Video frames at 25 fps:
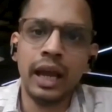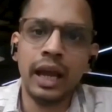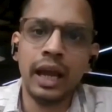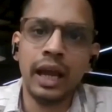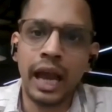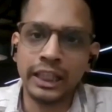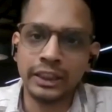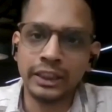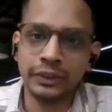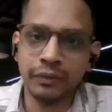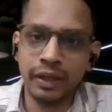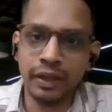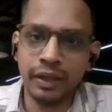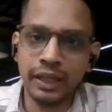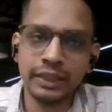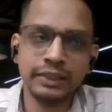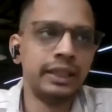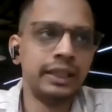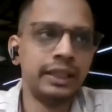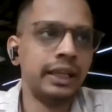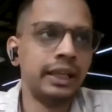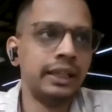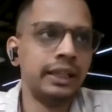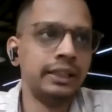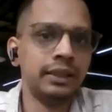as well as
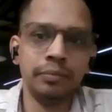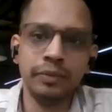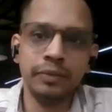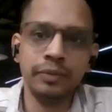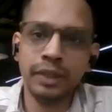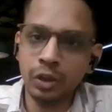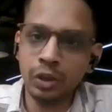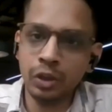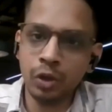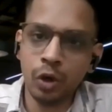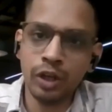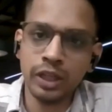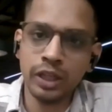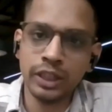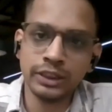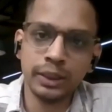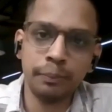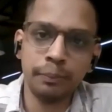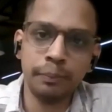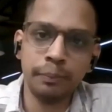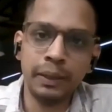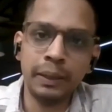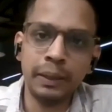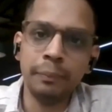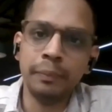there is something called as a
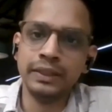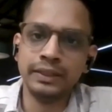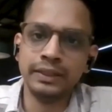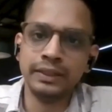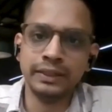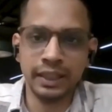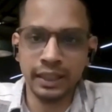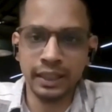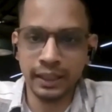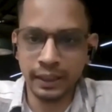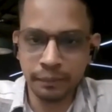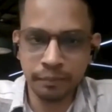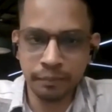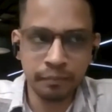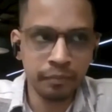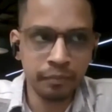people skill,